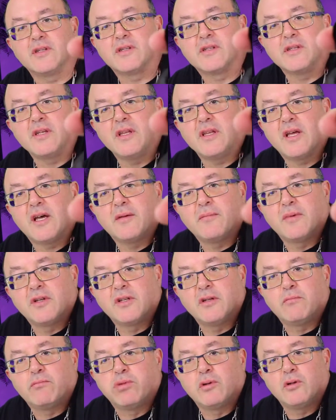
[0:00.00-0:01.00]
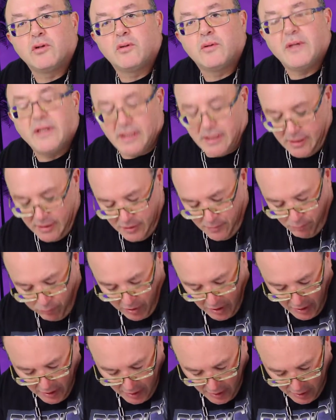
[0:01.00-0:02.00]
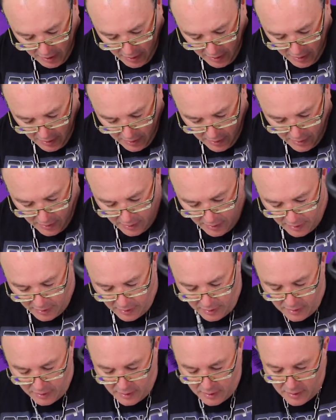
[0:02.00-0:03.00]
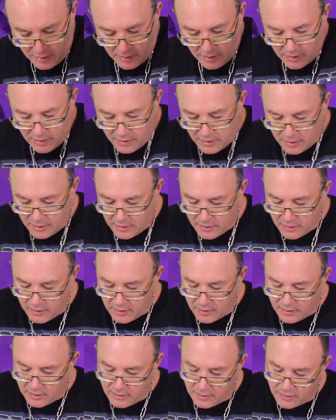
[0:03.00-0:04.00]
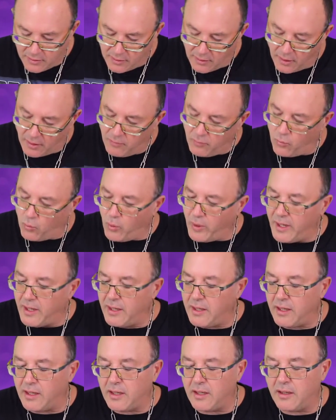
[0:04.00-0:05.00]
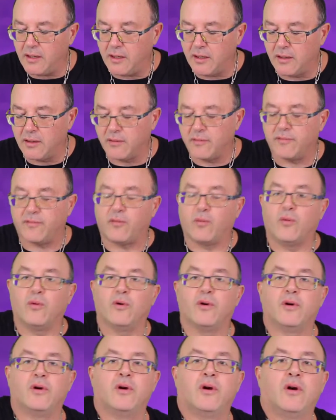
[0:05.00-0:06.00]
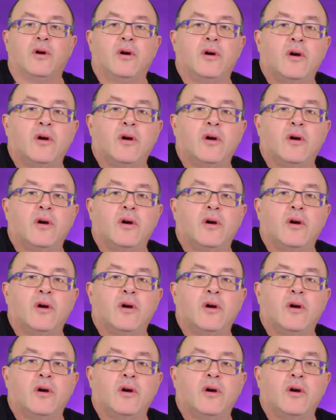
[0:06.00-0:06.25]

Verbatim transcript: see that, but the blue is blinking. And I'm waiting for